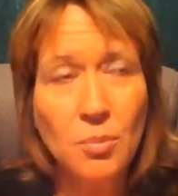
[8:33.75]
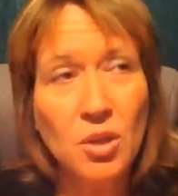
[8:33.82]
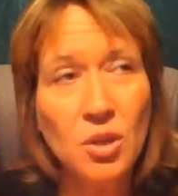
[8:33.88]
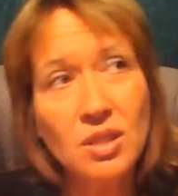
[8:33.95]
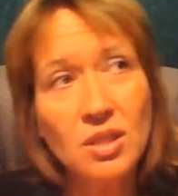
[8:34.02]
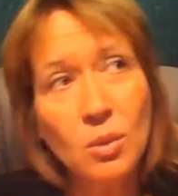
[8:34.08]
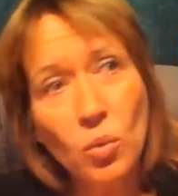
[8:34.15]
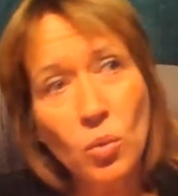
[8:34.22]

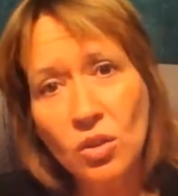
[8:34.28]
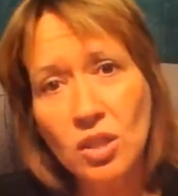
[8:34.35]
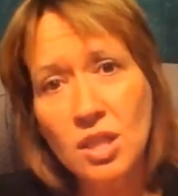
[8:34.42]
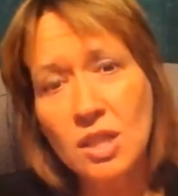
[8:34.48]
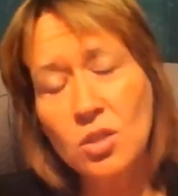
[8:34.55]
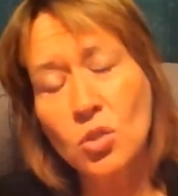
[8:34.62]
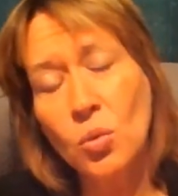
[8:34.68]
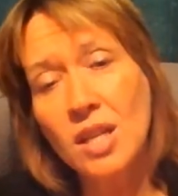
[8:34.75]
Because when you're
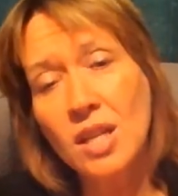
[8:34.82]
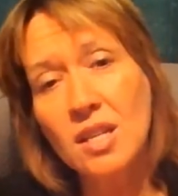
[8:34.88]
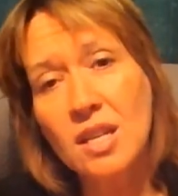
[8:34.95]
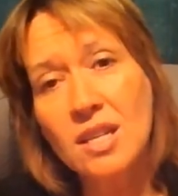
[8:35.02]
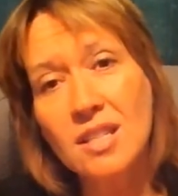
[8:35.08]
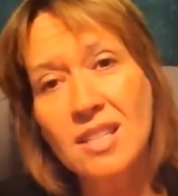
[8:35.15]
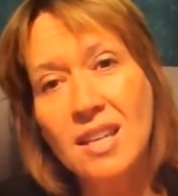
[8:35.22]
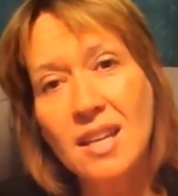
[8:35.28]
in your
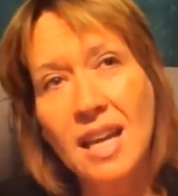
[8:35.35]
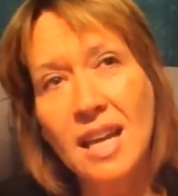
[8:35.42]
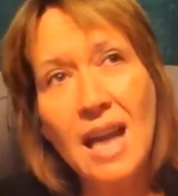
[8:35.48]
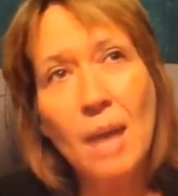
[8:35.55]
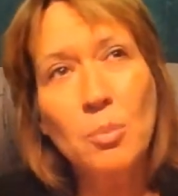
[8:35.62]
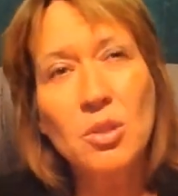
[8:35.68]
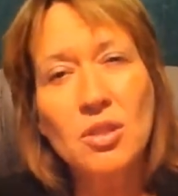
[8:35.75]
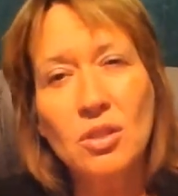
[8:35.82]
20s, it
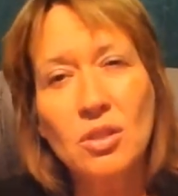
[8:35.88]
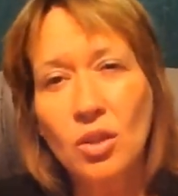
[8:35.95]
happens